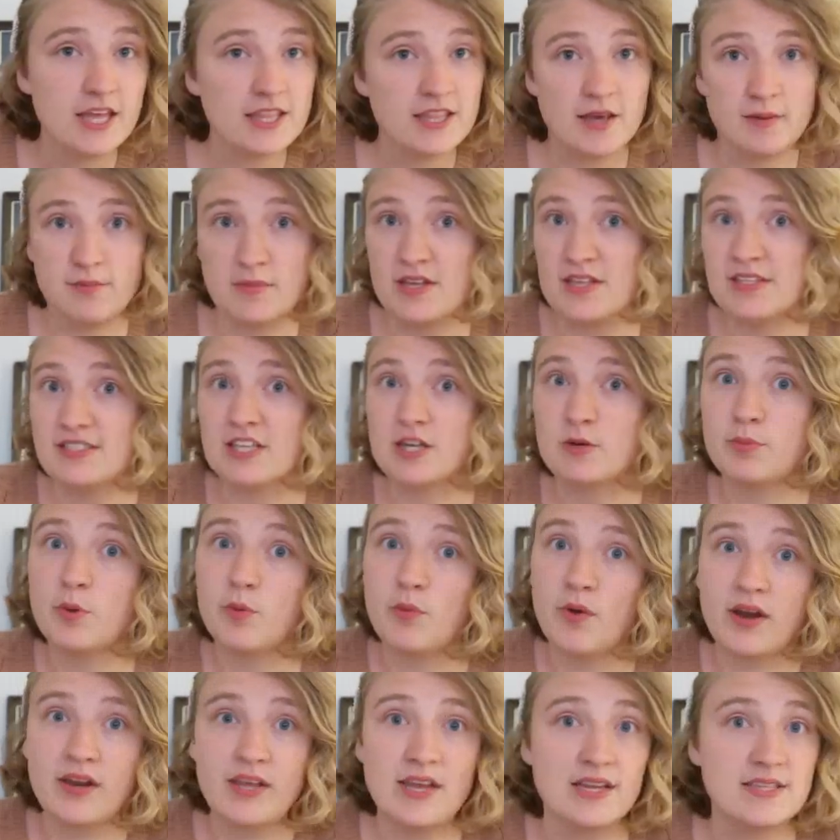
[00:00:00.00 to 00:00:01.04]
That means it'll be
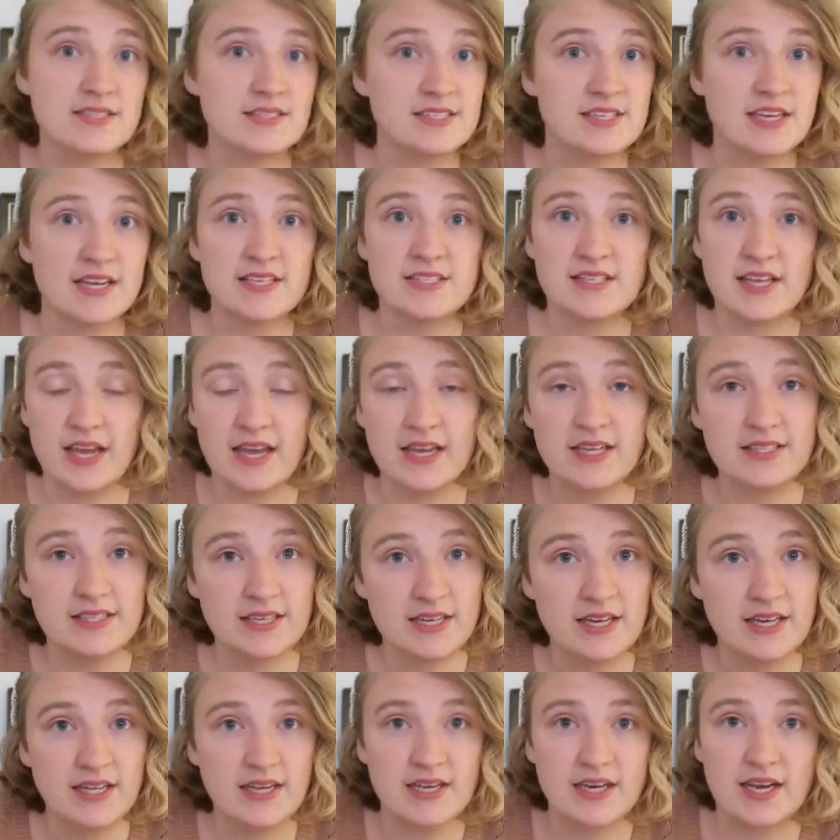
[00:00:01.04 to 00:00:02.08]
ready at
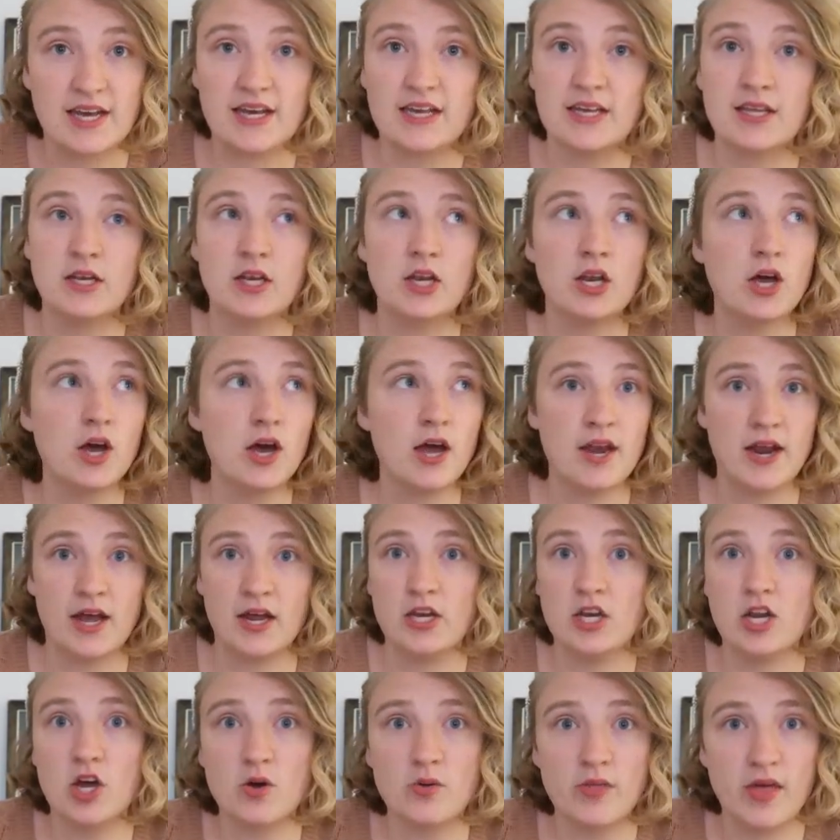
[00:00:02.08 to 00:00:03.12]
6:18, and I
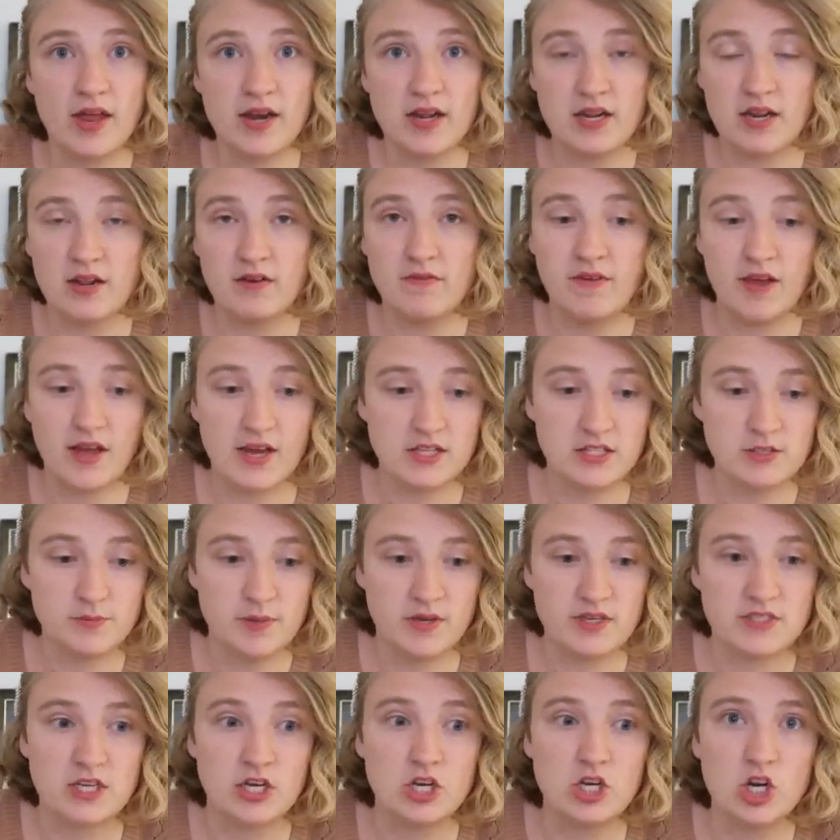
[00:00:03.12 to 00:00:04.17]
know that in advance,
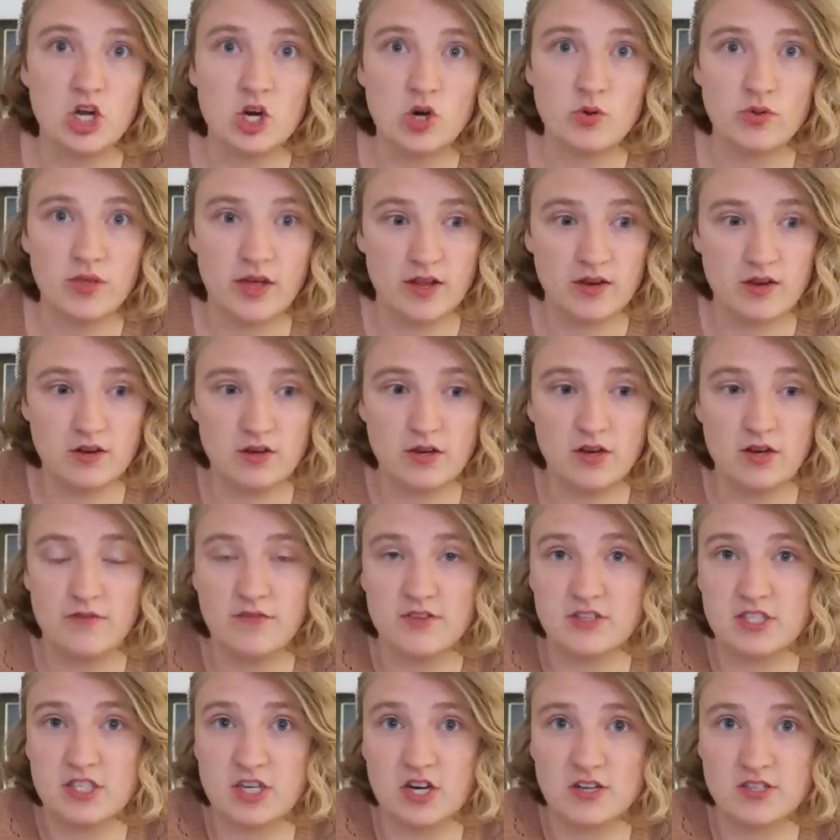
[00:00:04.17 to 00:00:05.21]
because I know that if
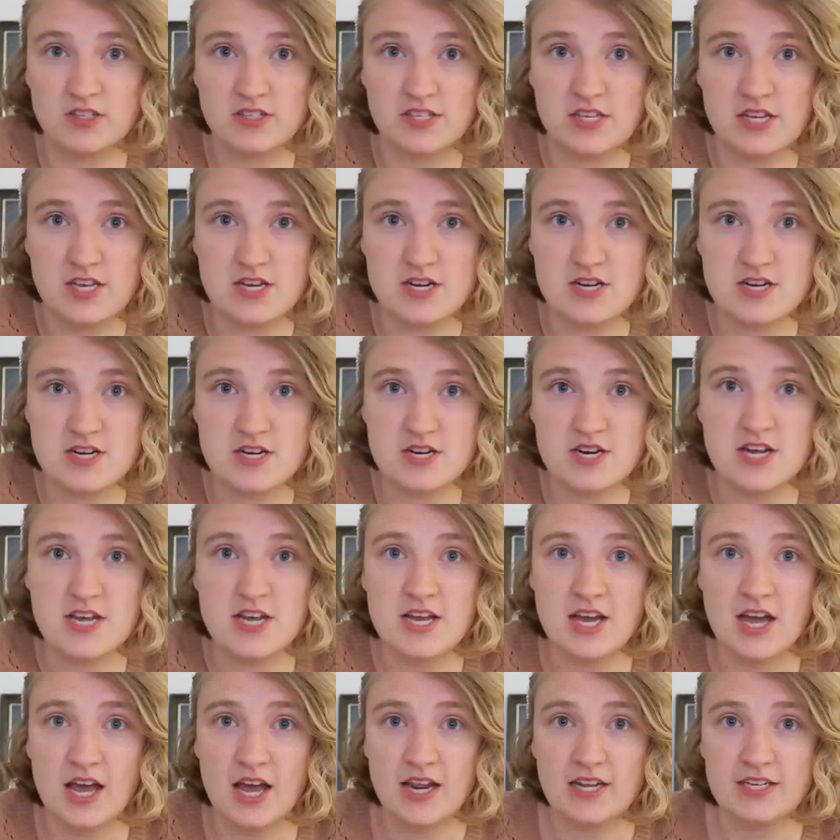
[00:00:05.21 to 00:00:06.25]
it starts here
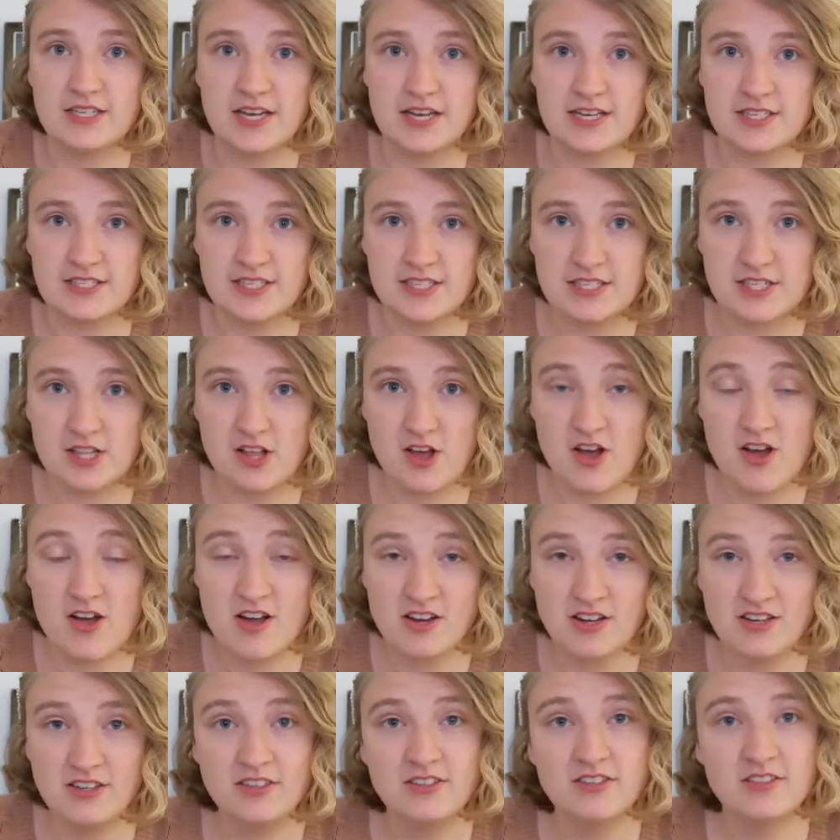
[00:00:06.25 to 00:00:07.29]
and it takes this
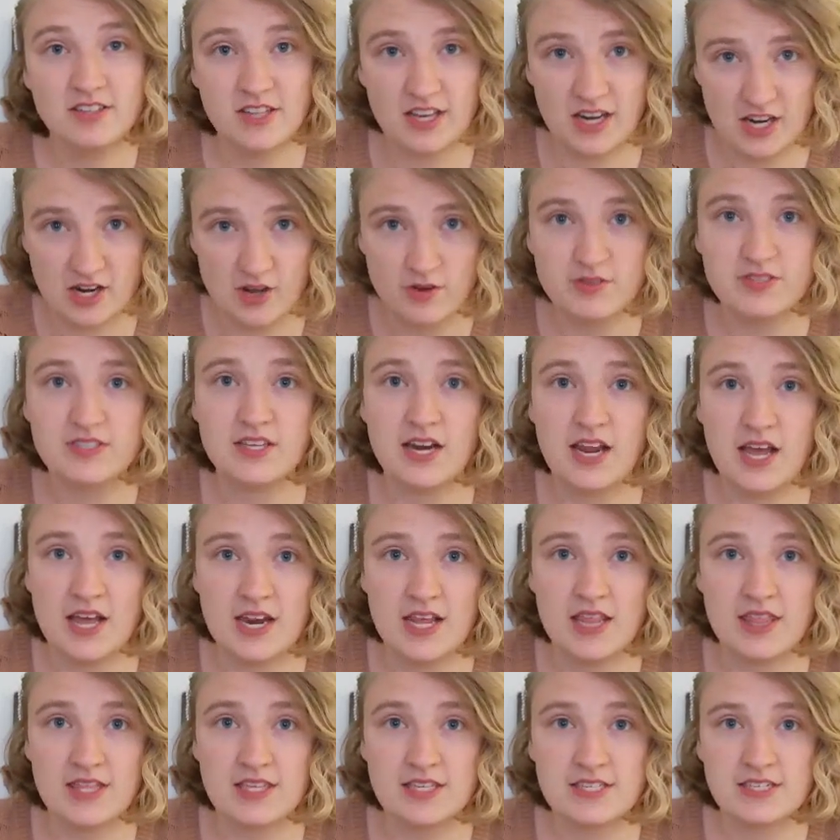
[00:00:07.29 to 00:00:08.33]
long, then I know it's gonna end
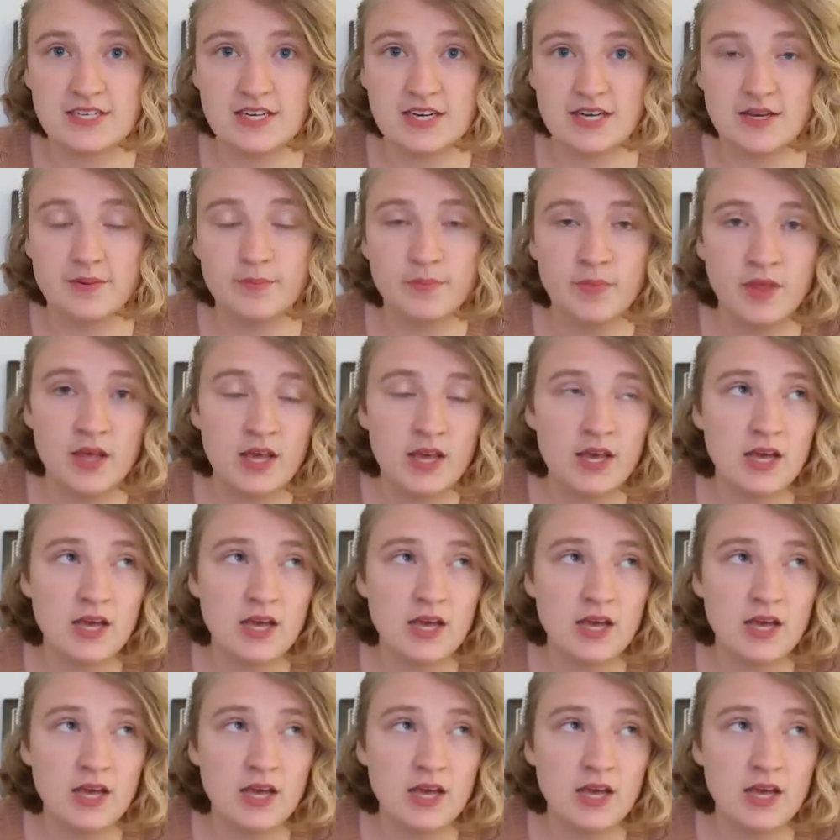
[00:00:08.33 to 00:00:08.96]
at this time.